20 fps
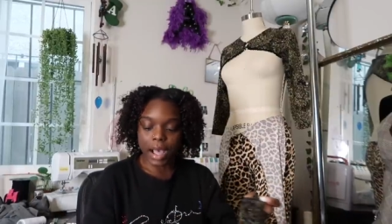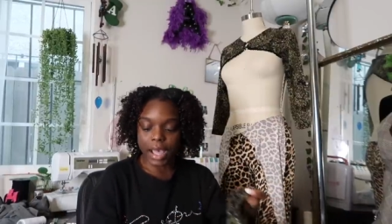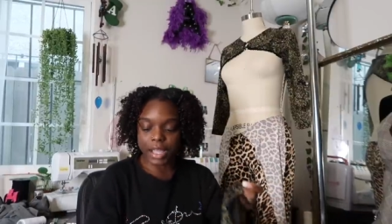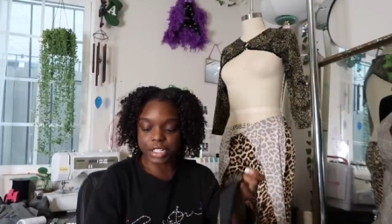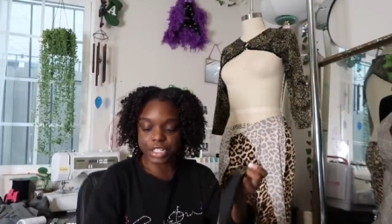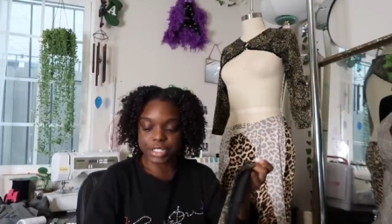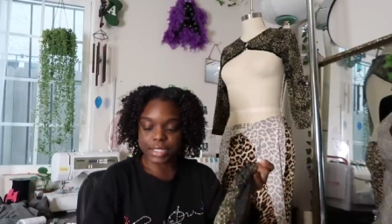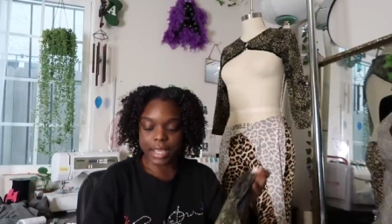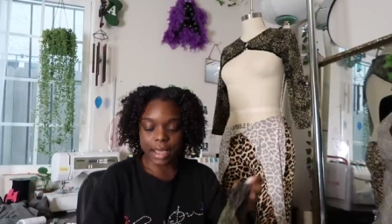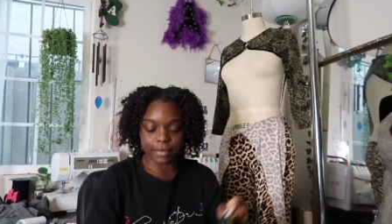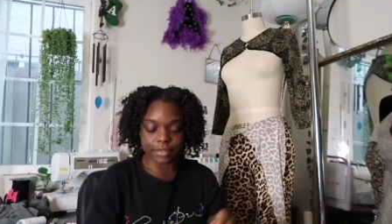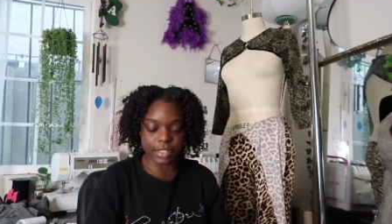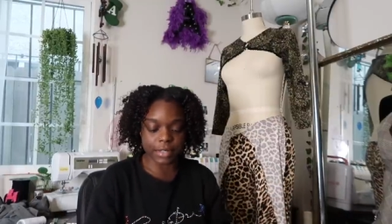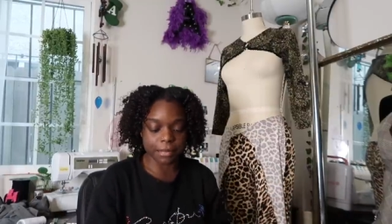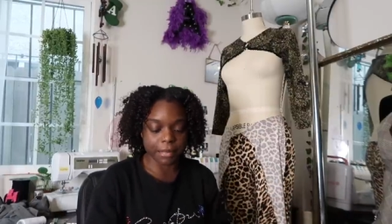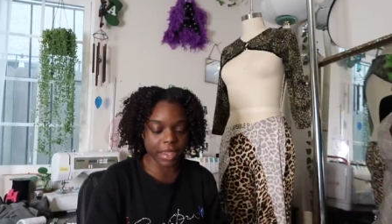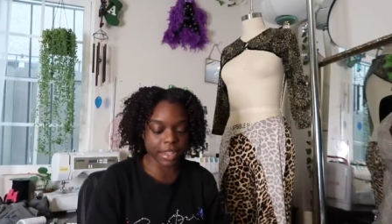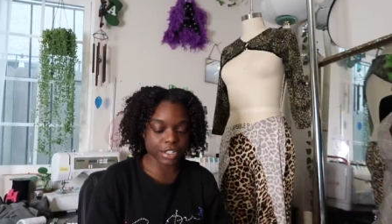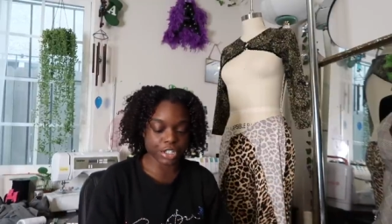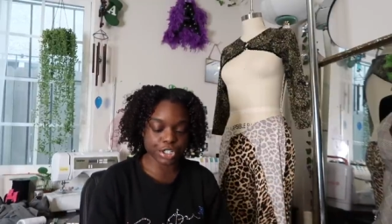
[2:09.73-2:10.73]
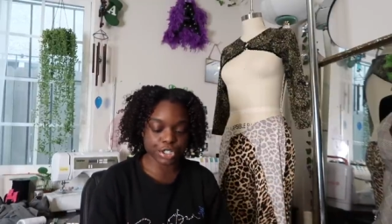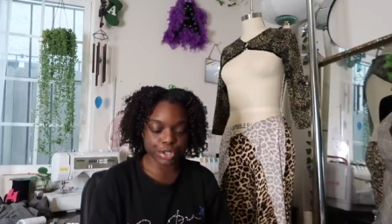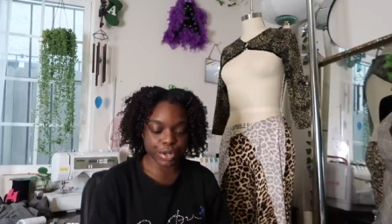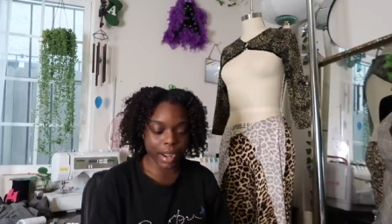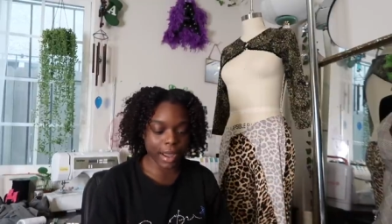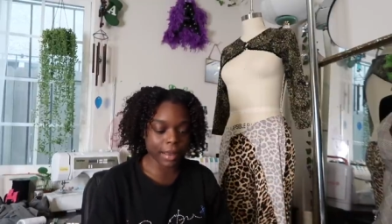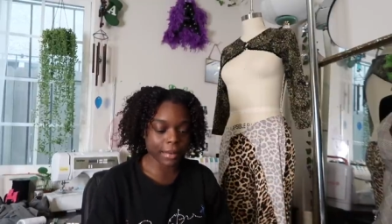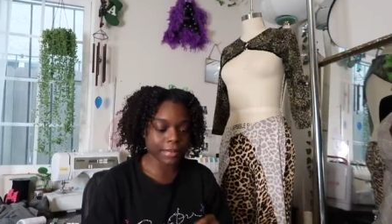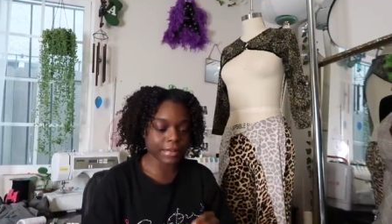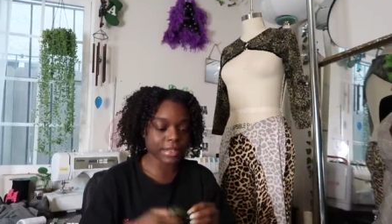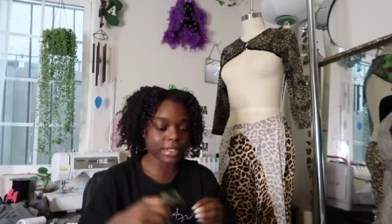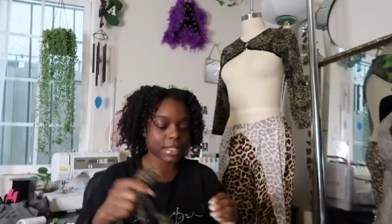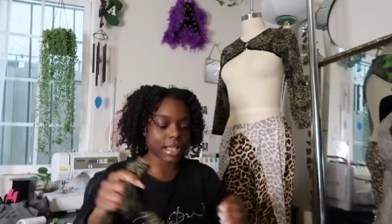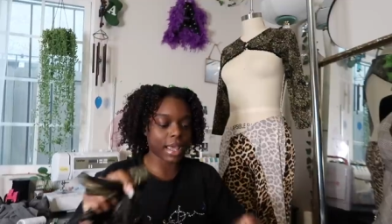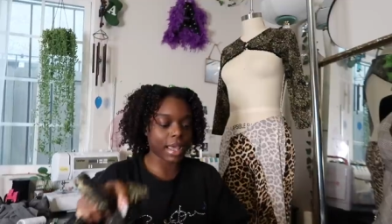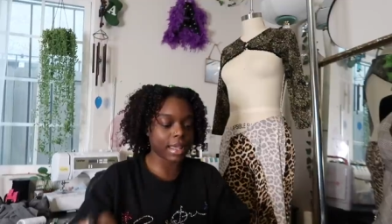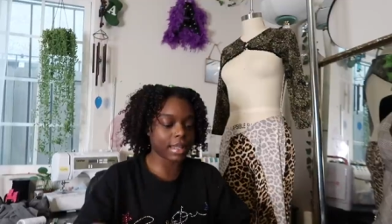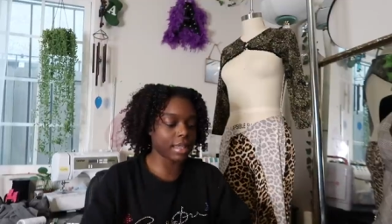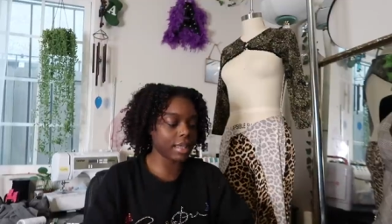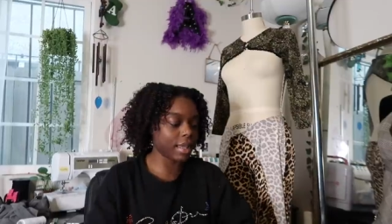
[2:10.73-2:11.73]
I just have to make straps
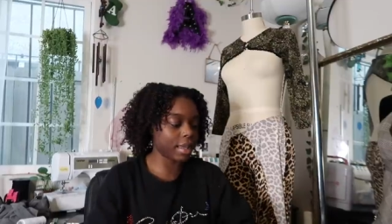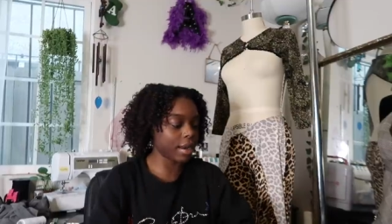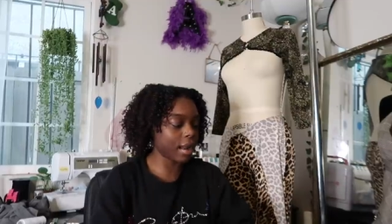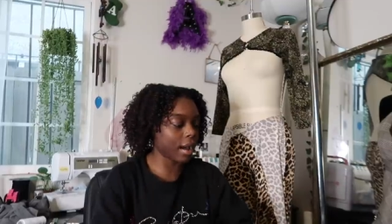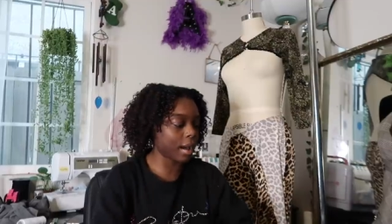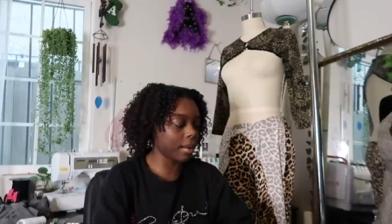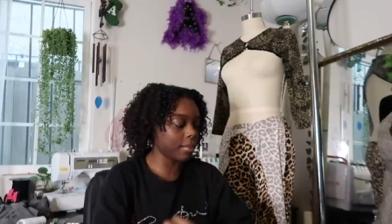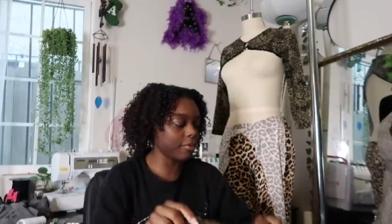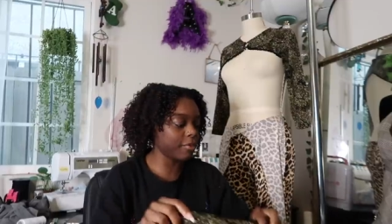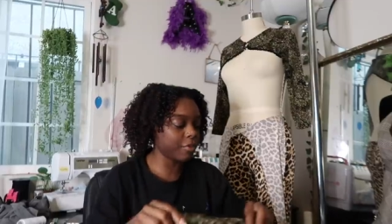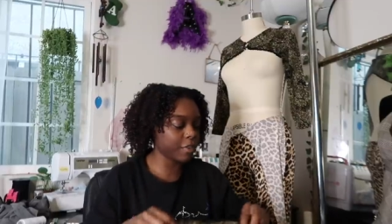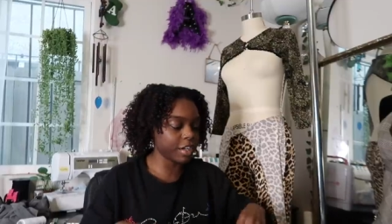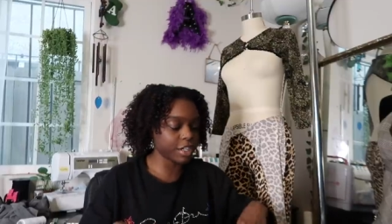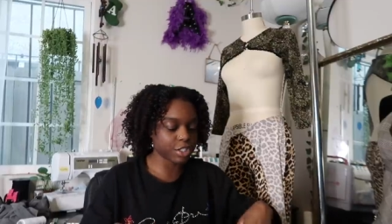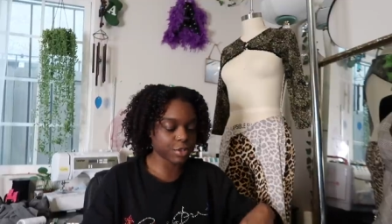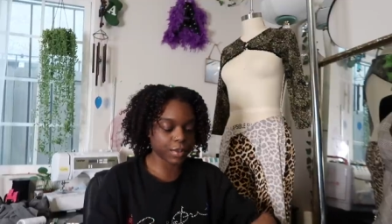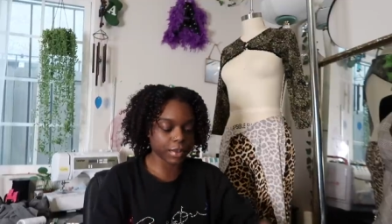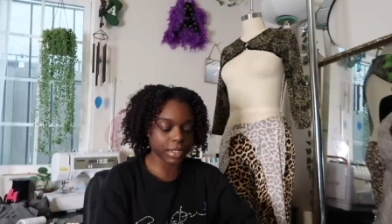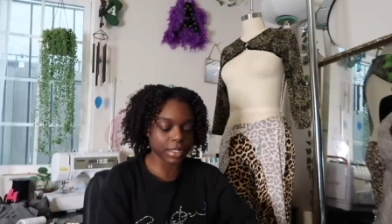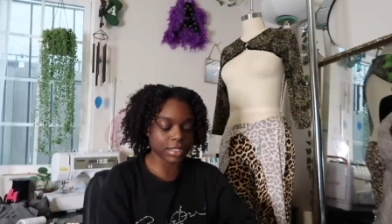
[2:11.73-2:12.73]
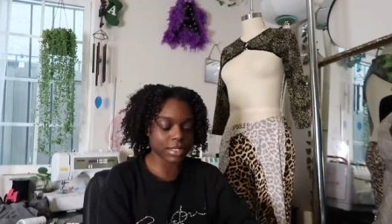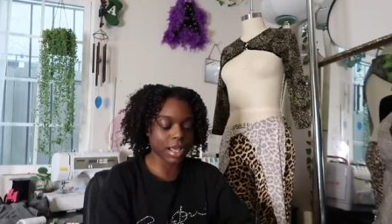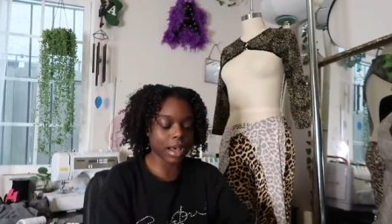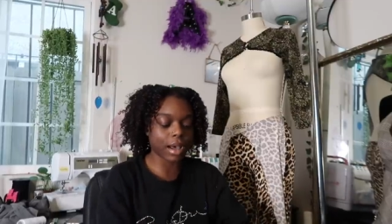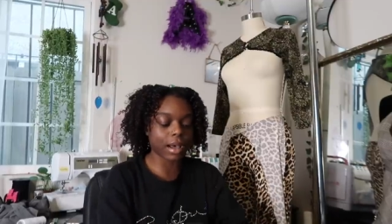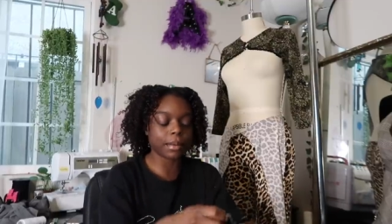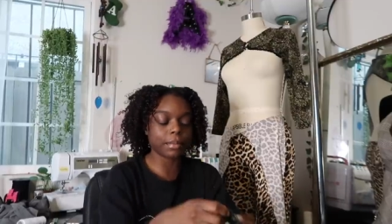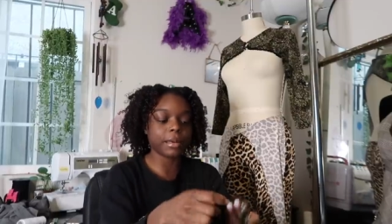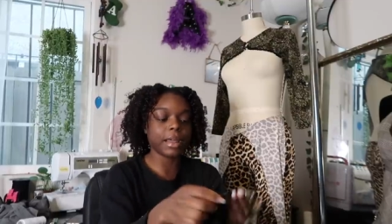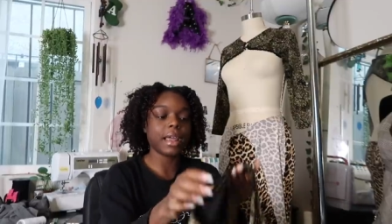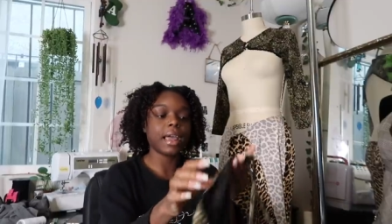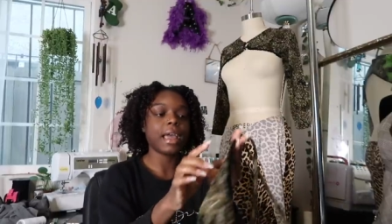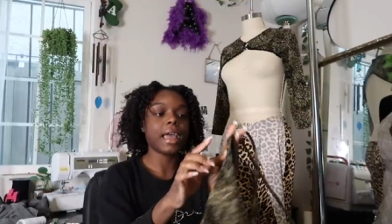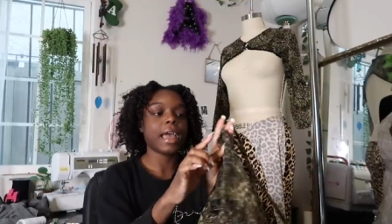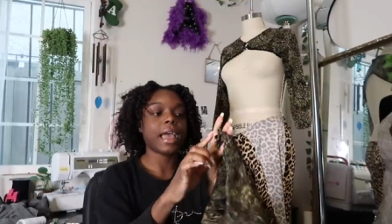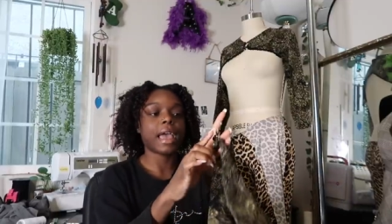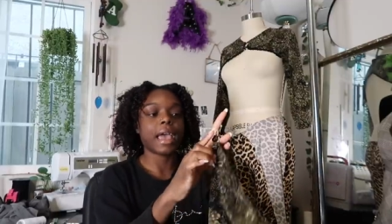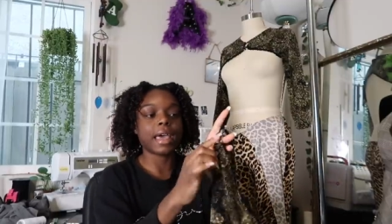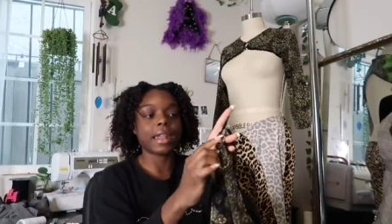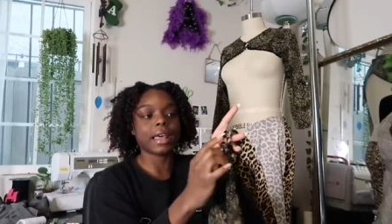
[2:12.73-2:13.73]
and then I'm finished with the top
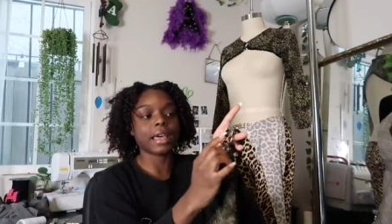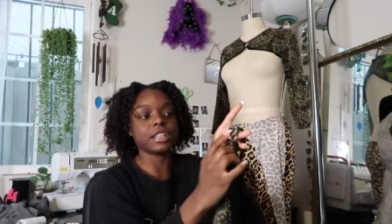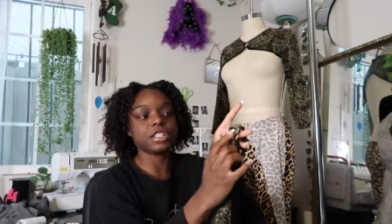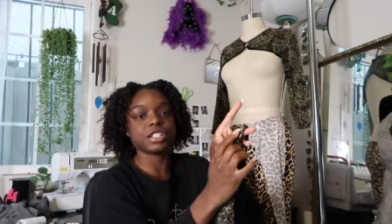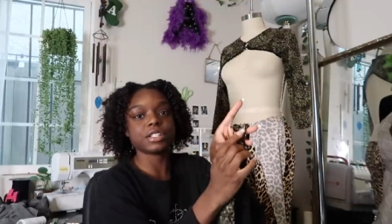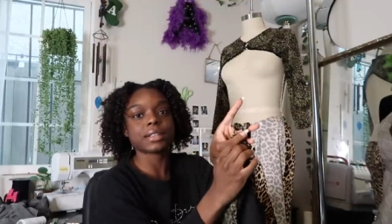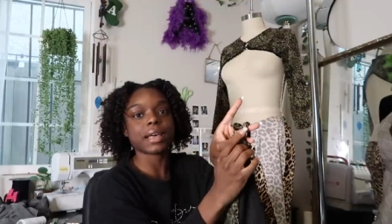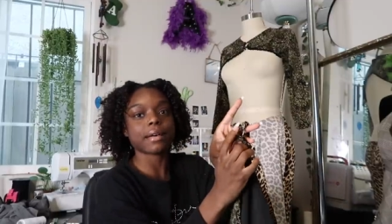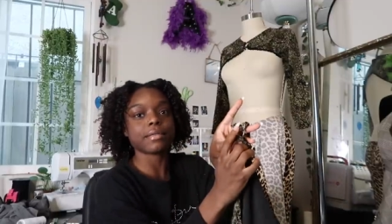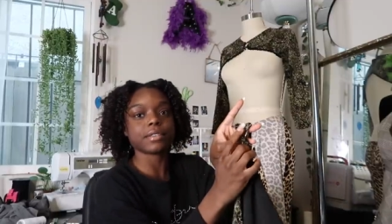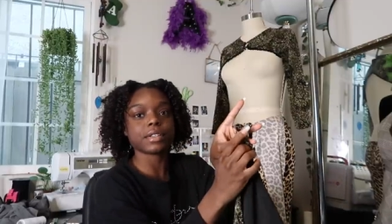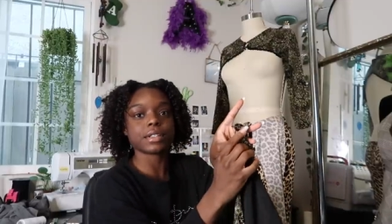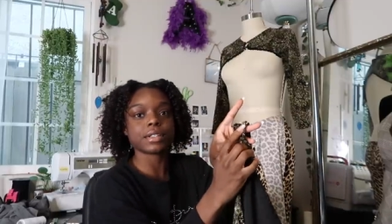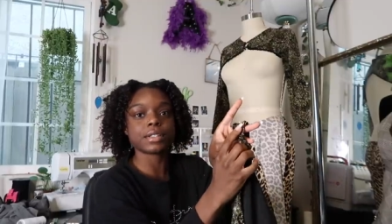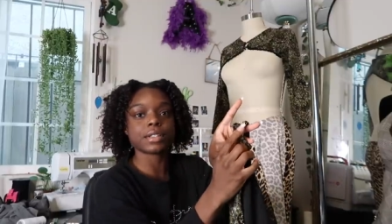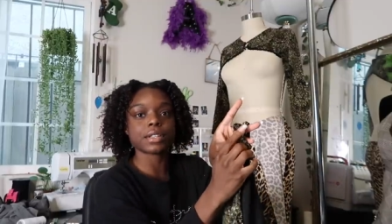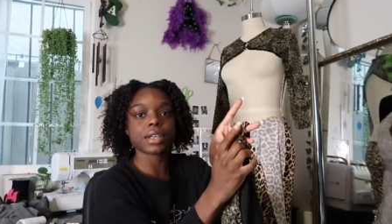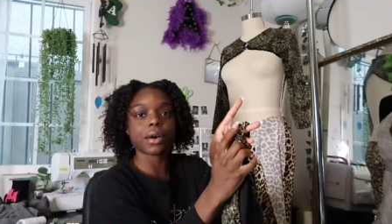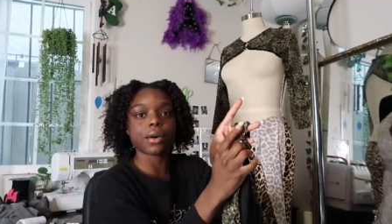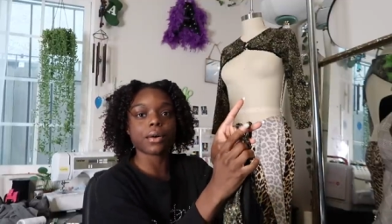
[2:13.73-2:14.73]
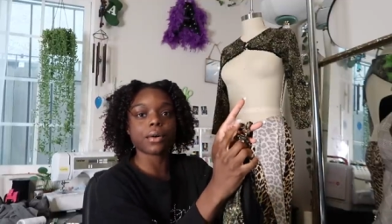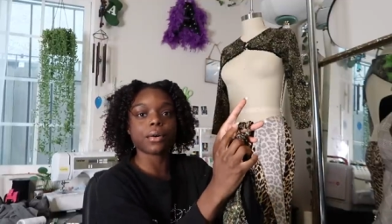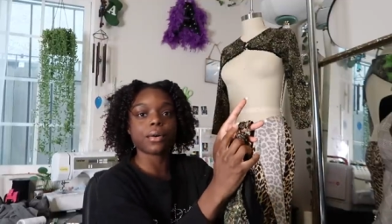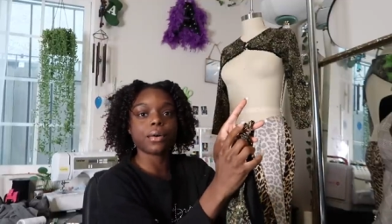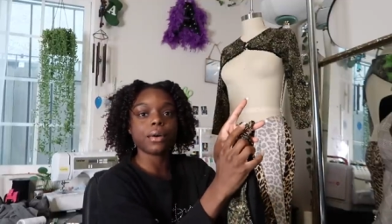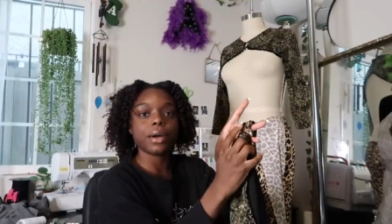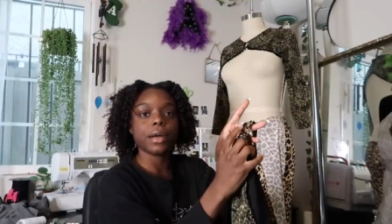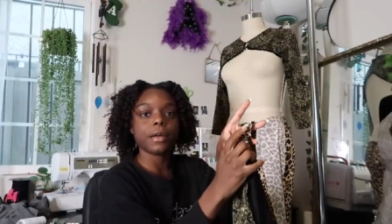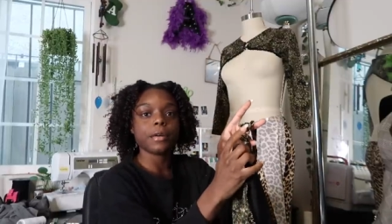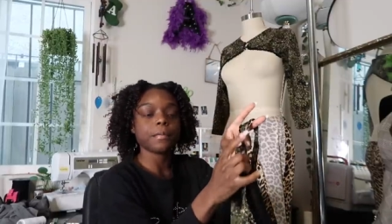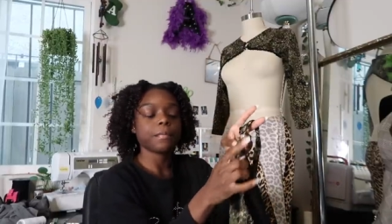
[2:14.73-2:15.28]
and I just have to sew